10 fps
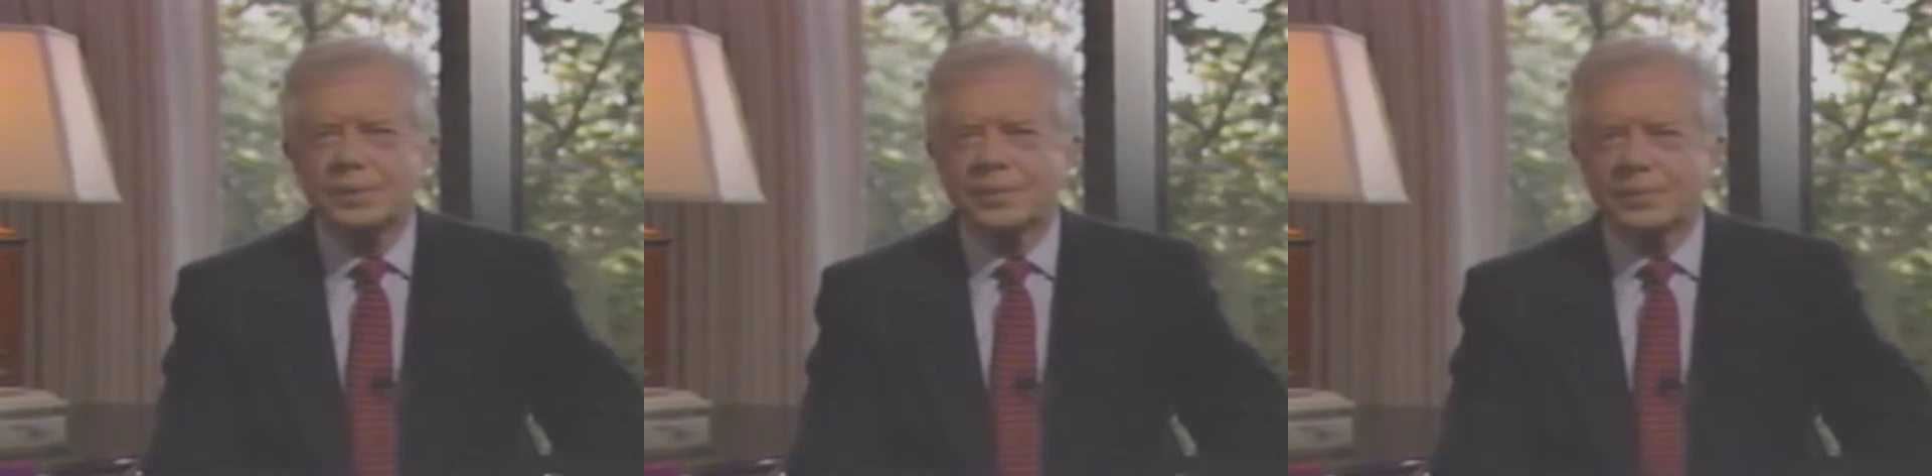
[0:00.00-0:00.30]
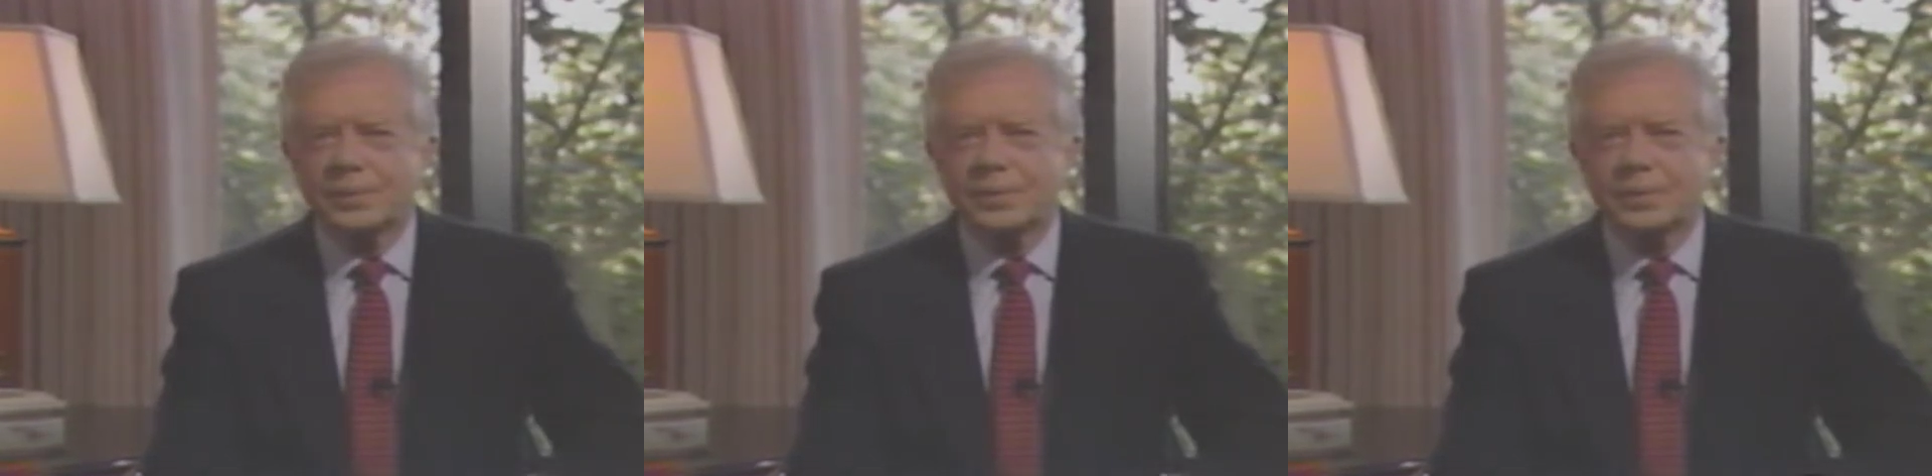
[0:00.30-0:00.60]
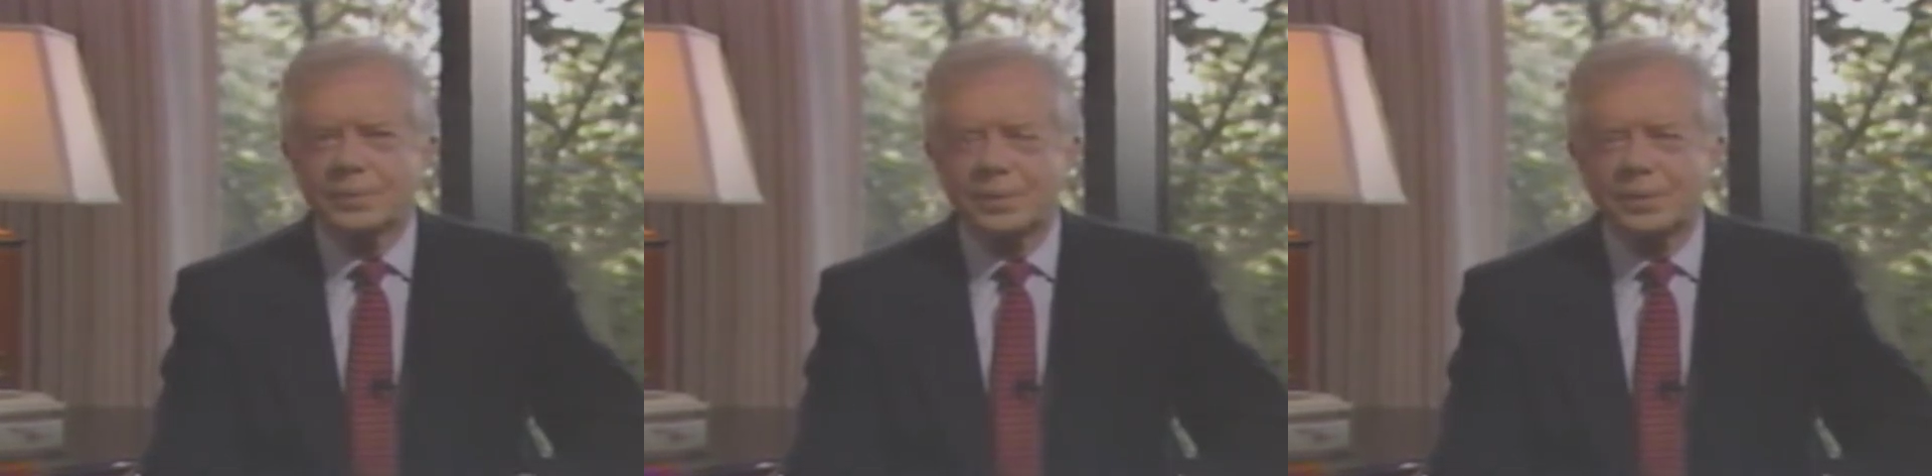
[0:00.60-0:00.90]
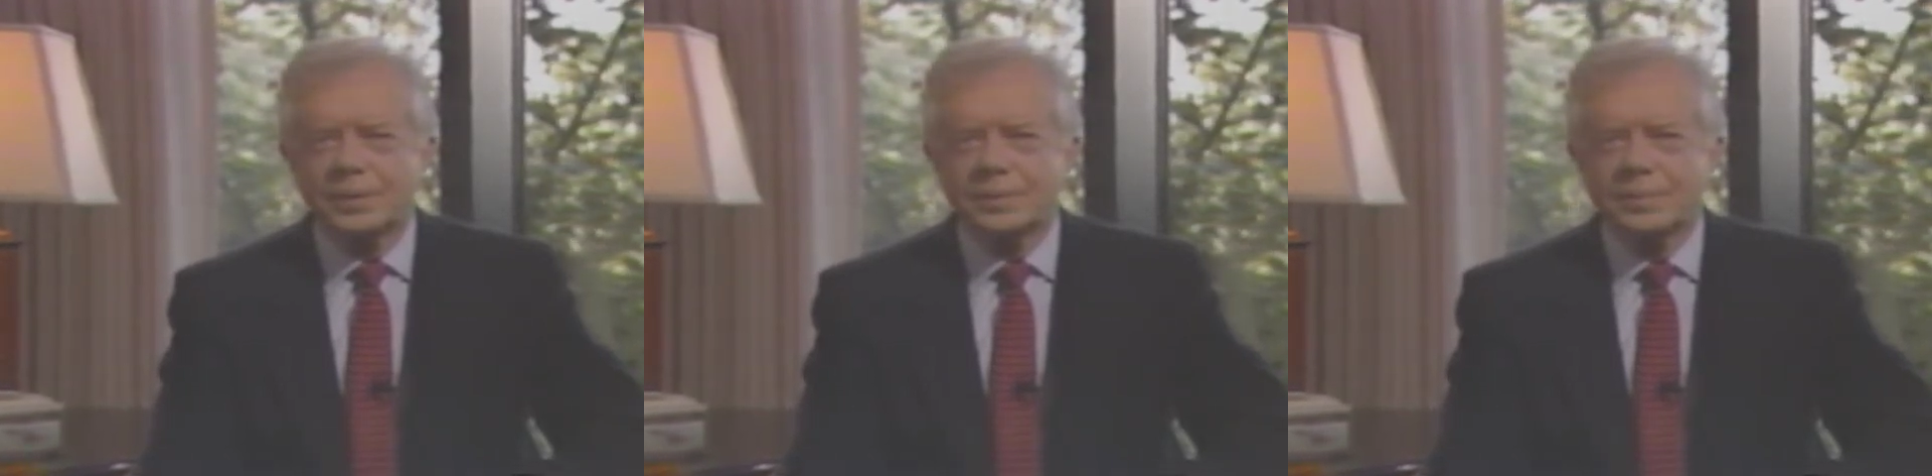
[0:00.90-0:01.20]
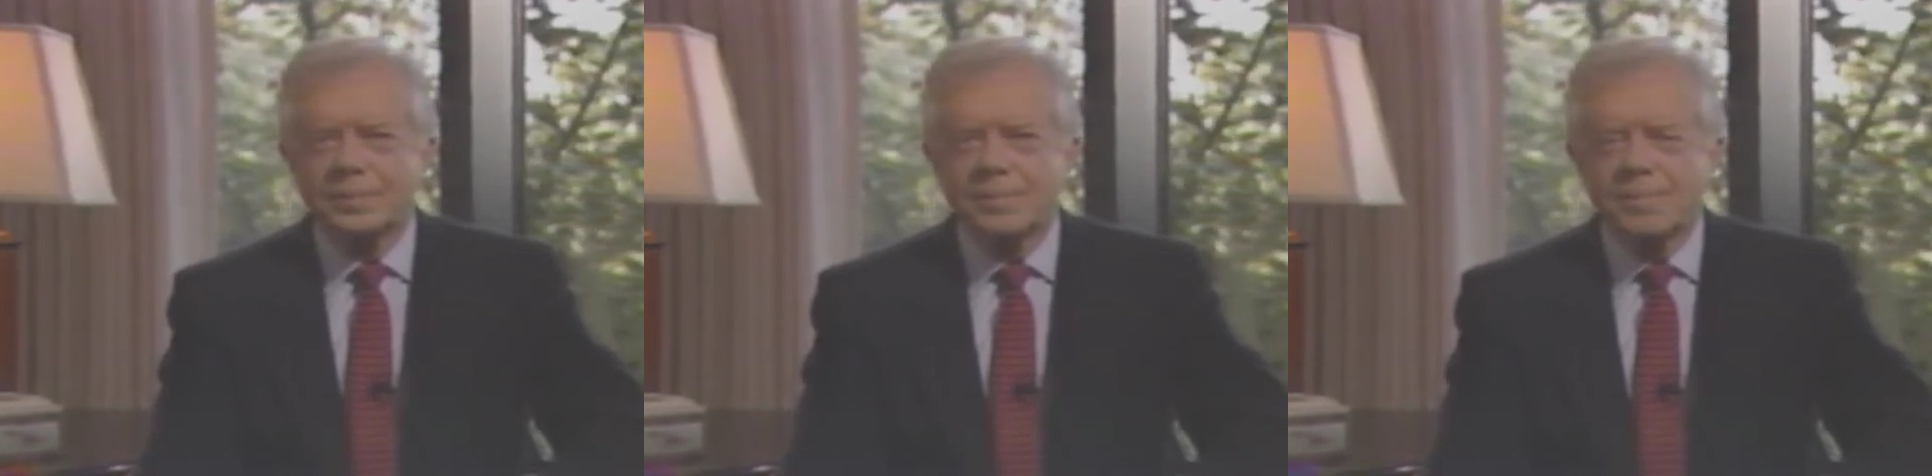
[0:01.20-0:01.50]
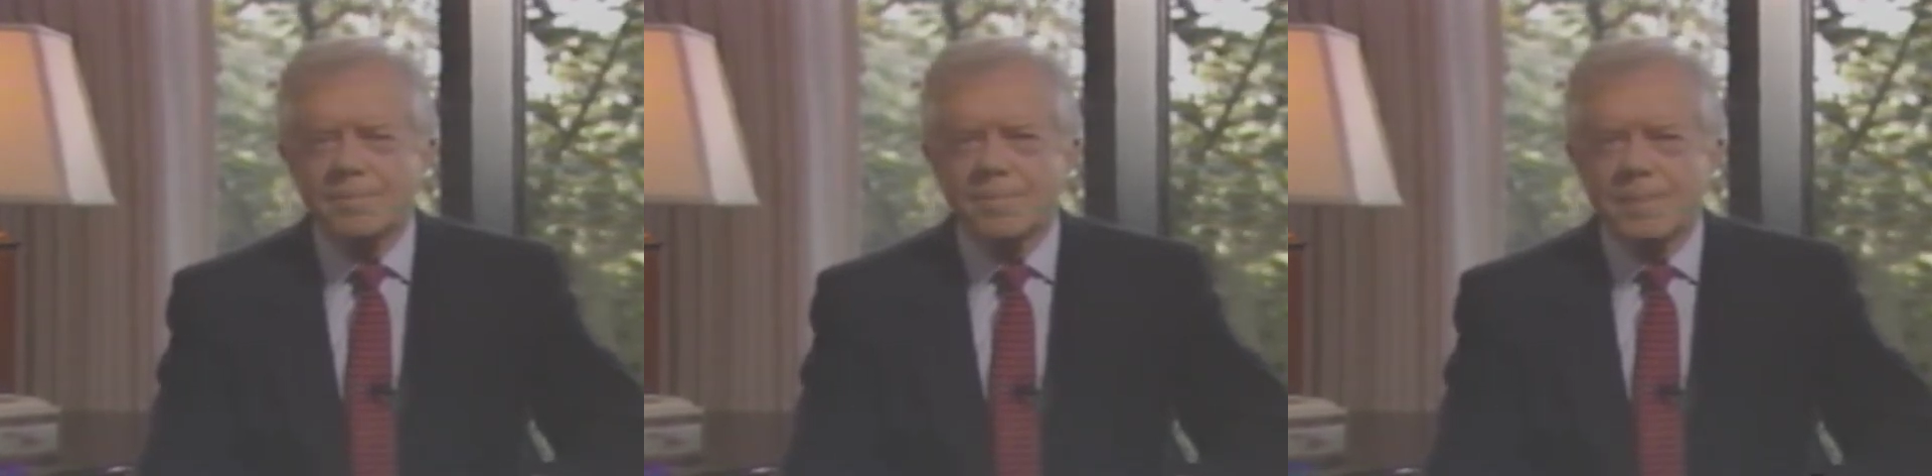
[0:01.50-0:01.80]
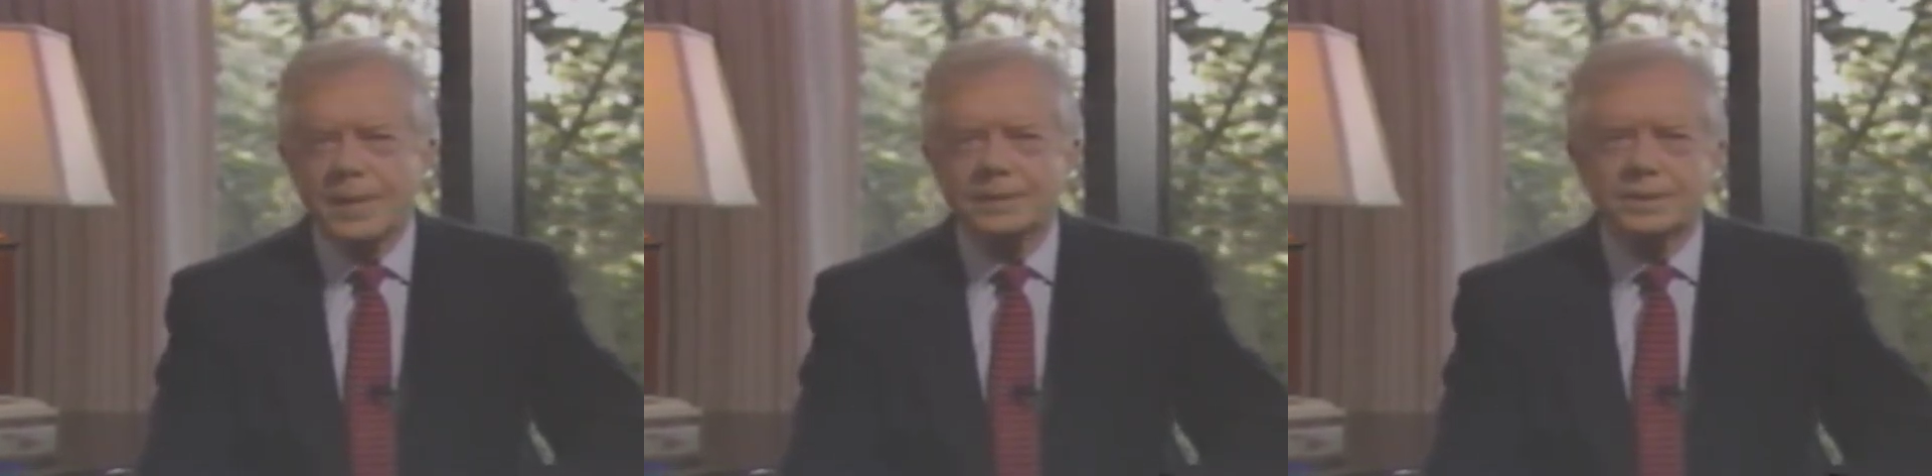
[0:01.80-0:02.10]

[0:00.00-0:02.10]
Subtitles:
has defined his unique role in the world.